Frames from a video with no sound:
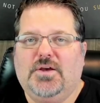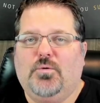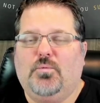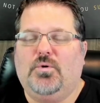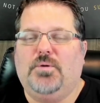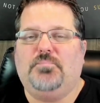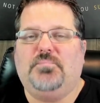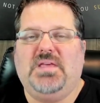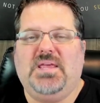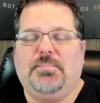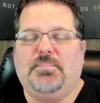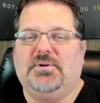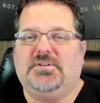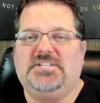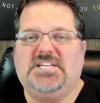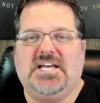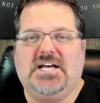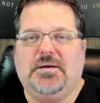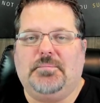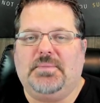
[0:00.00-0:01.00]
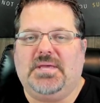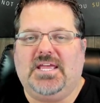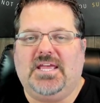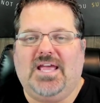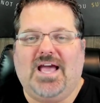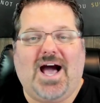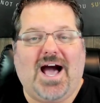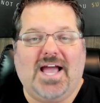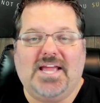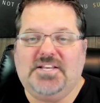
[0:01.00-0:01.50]
When people tell
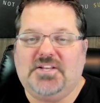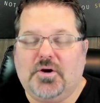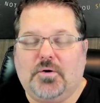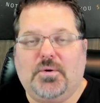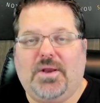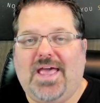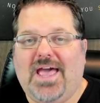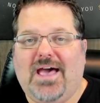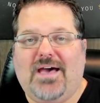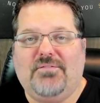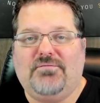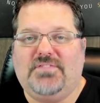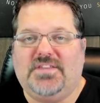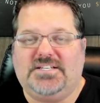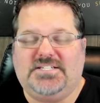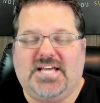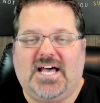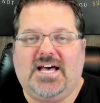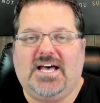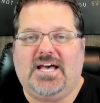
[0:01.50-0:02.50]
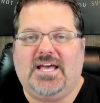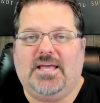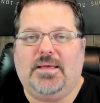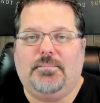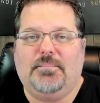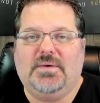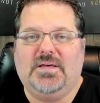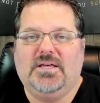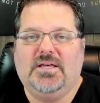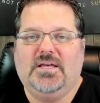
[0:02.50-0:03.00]
me I don't have the
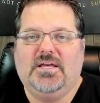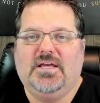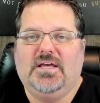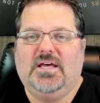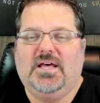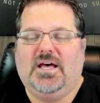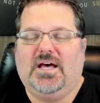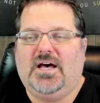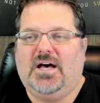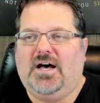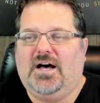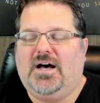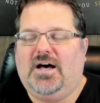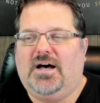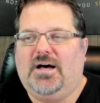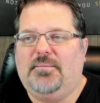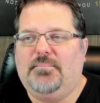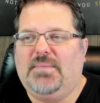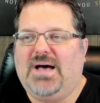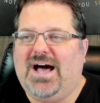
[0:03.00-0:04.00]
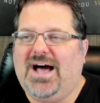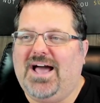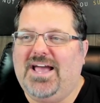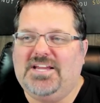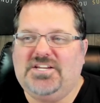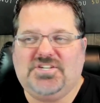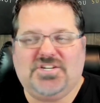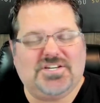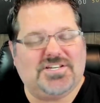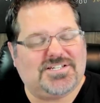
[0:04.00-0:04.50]
time, I
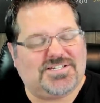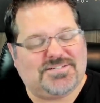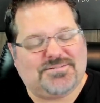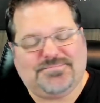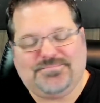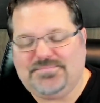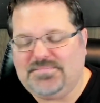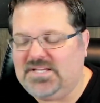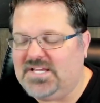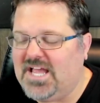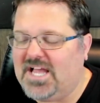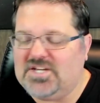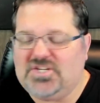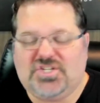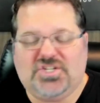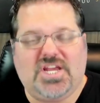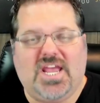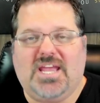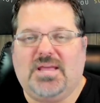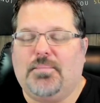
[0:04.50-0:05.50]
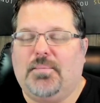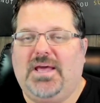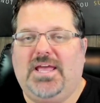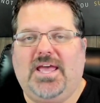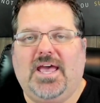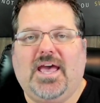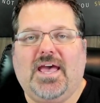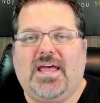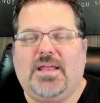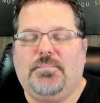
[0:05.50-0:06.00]
shake my
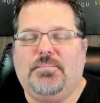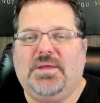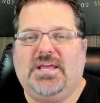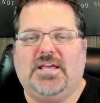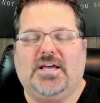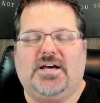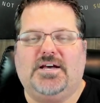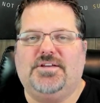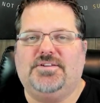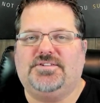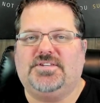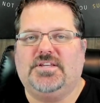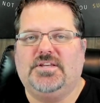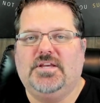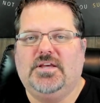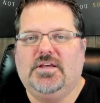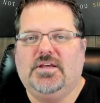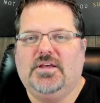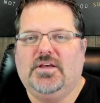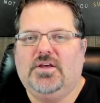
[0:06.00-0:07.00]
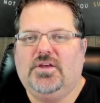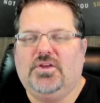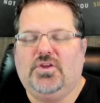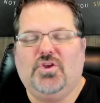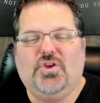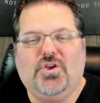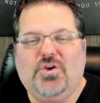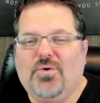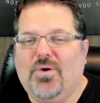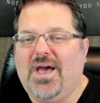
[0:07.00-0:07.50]
head because
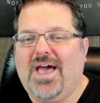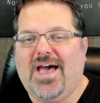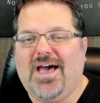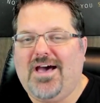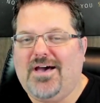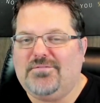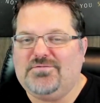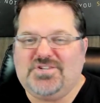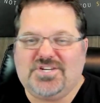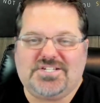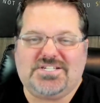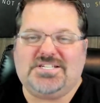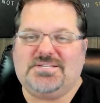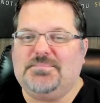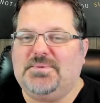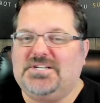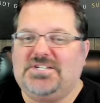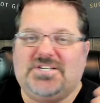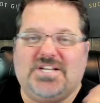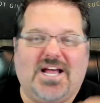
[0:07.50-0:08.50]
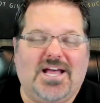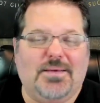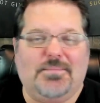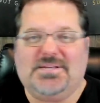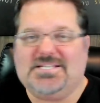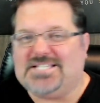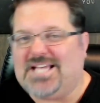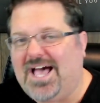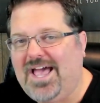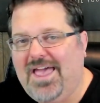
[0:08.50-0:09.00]
you have just as much time
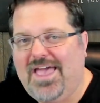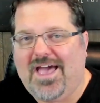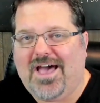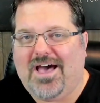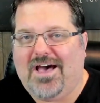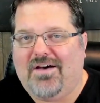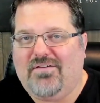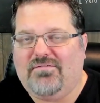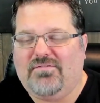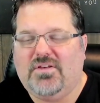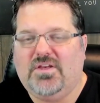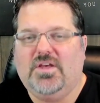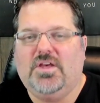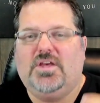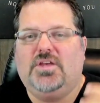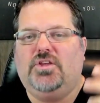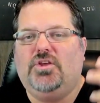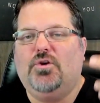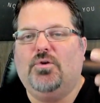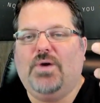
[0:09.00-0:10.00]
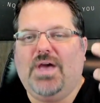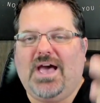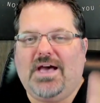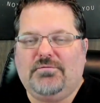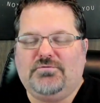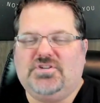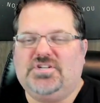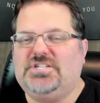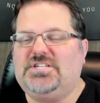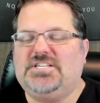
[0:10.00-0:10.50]
as I have. You
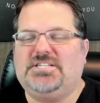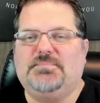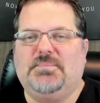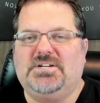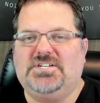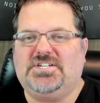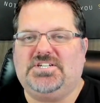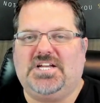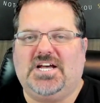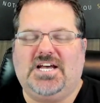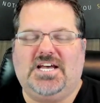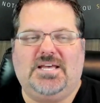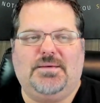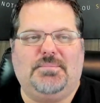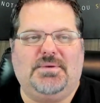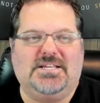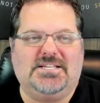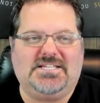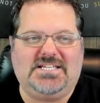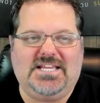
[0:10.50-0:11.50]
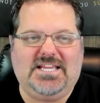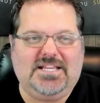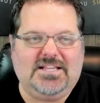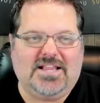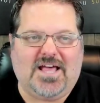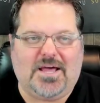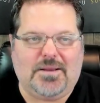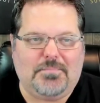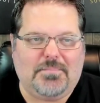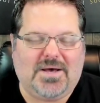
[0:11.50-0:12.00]
have just as much time as
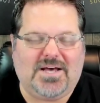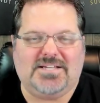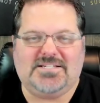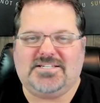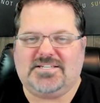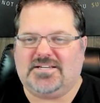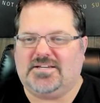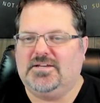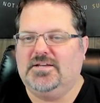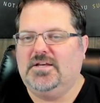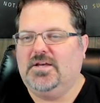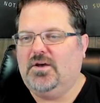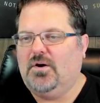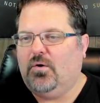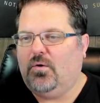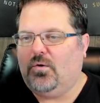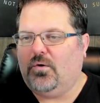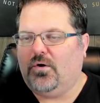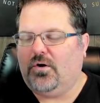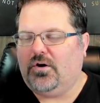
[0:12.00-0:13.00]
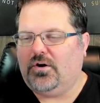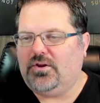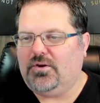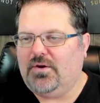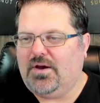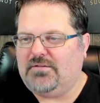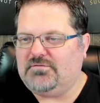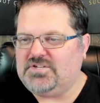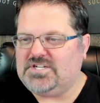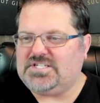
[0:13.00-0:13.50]
Elon Musk, or you
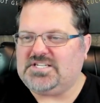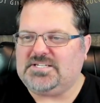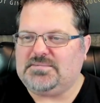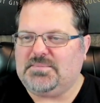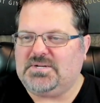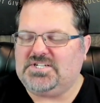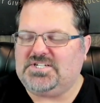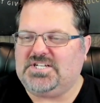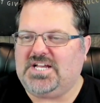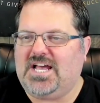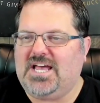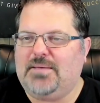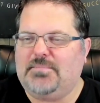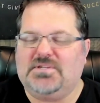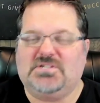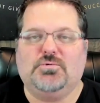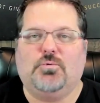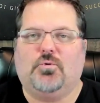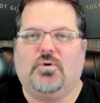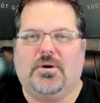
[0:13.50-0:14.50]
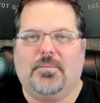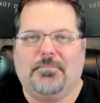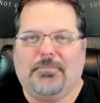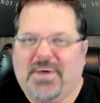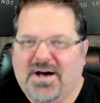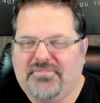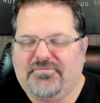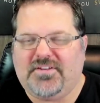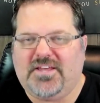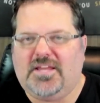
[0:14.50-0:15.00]
have just as much time as Warren
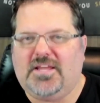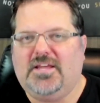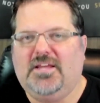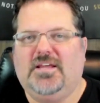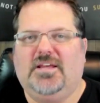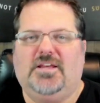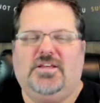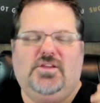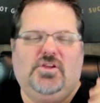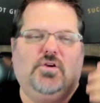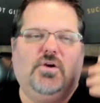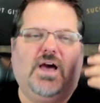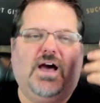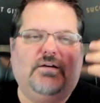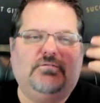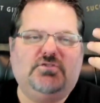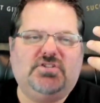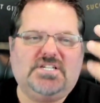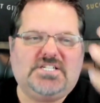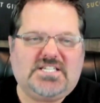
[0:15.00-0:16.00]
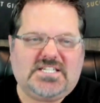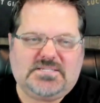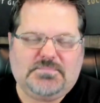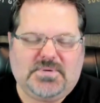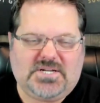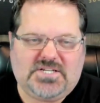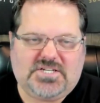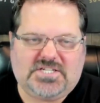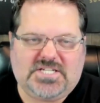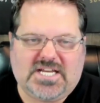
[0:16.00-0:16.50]
Buffett. You have just as
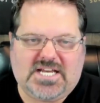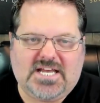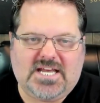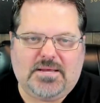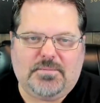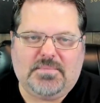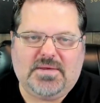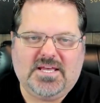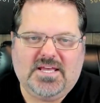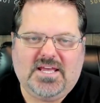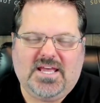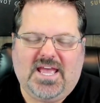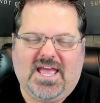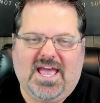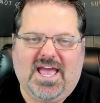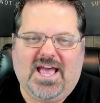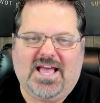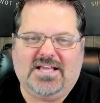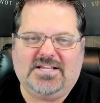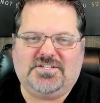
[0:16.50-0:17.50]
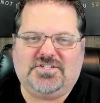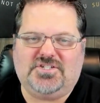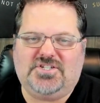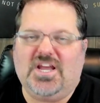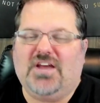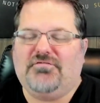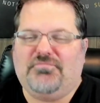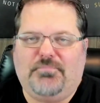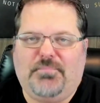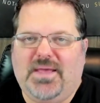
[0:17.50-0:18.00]
much time as
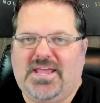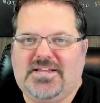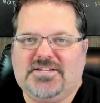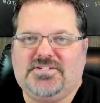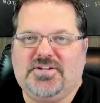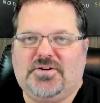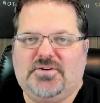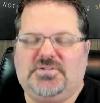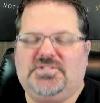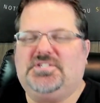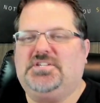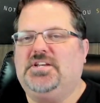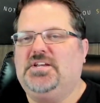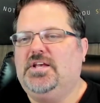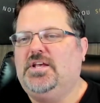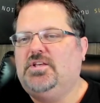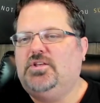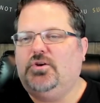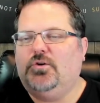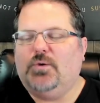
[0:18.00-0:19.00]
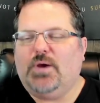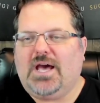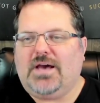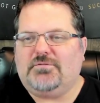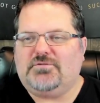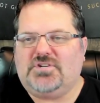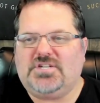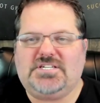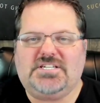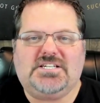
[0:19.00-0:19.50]
Jeff Bezos. You
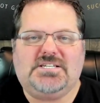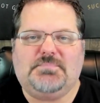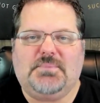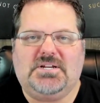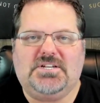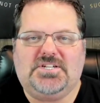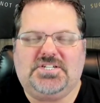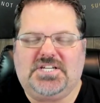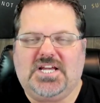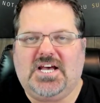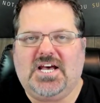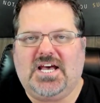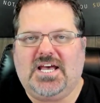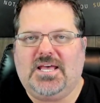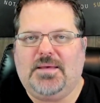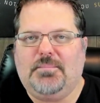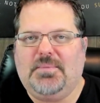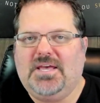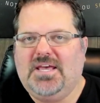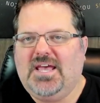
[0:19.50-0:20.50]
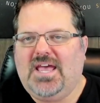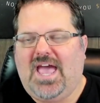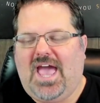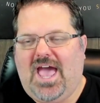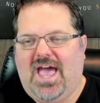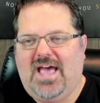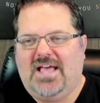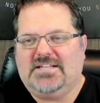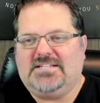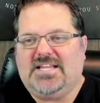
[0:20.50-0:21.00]
have just as much time
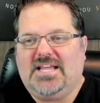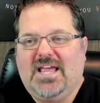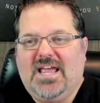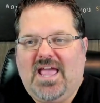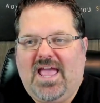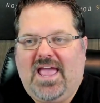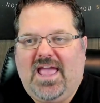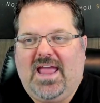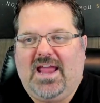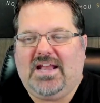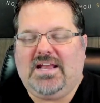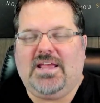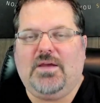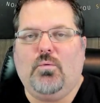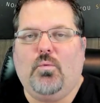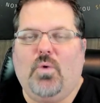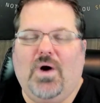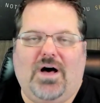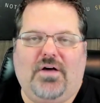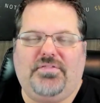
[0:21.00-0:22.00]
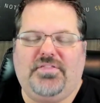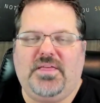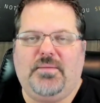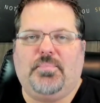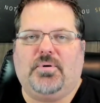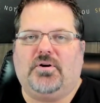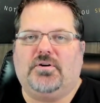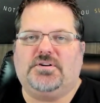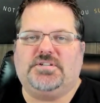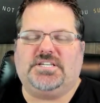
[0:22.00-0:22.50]
as any wealthy
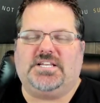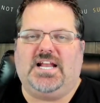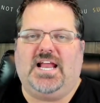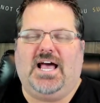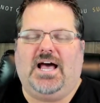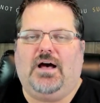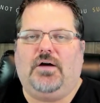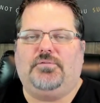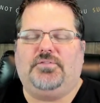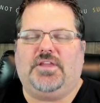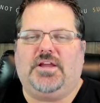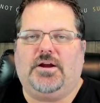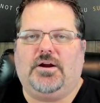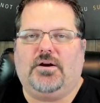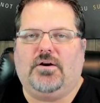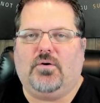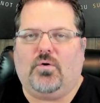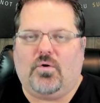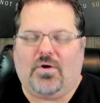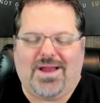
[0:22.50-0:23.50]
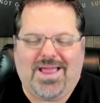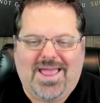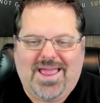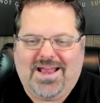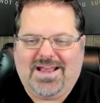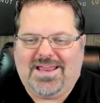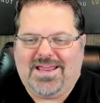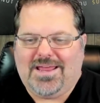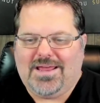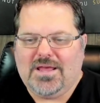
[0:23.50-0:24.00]
person out there or
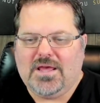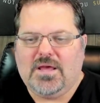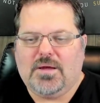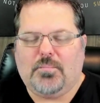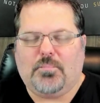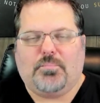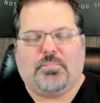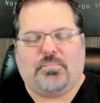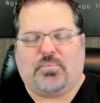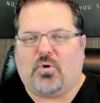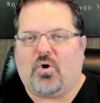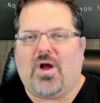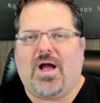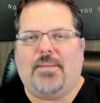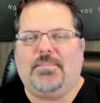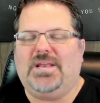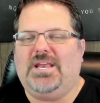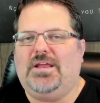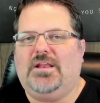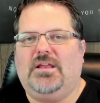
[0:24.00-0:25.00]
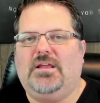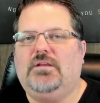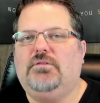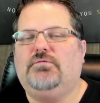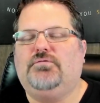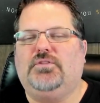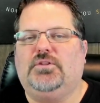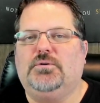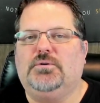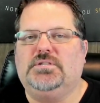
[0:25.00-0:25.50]
any prominent
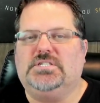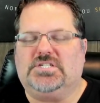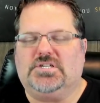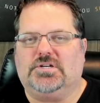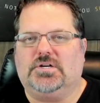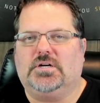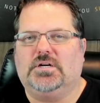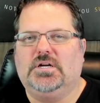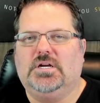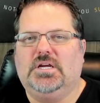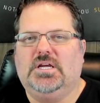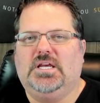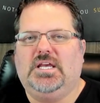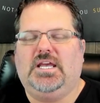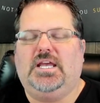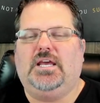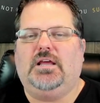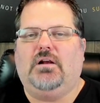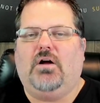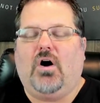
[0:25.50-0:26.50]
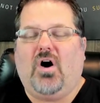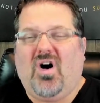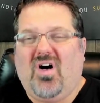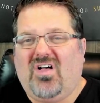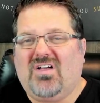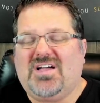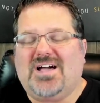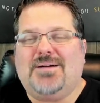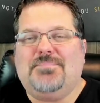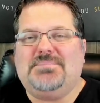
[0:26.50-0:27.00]
influencer. It
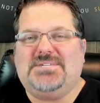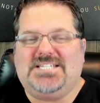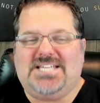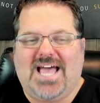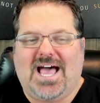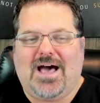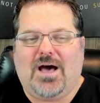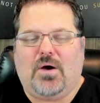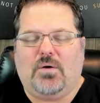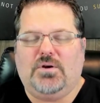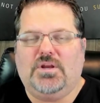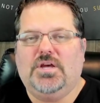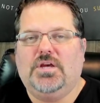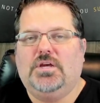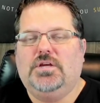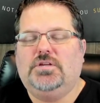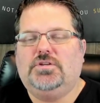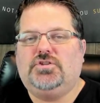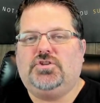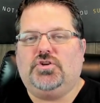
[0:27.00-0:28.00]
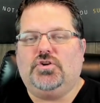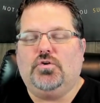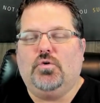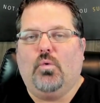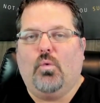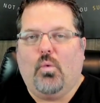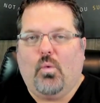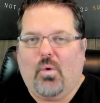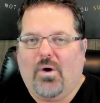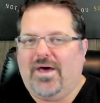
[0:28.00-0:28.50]
all comes down to
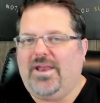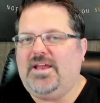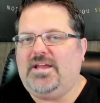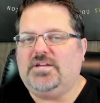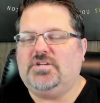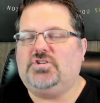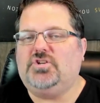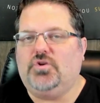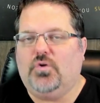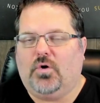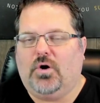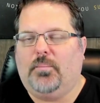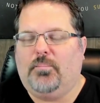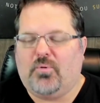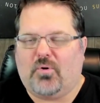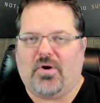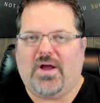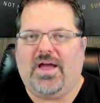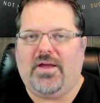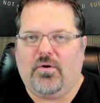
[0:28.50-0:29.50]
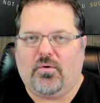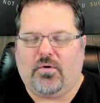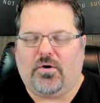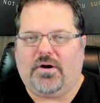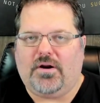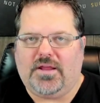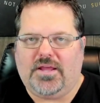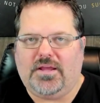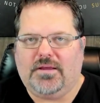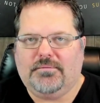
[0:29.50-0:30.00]
what is your
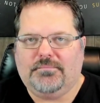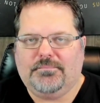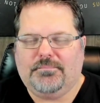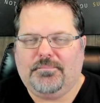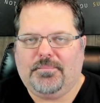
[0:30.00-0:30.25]
priority.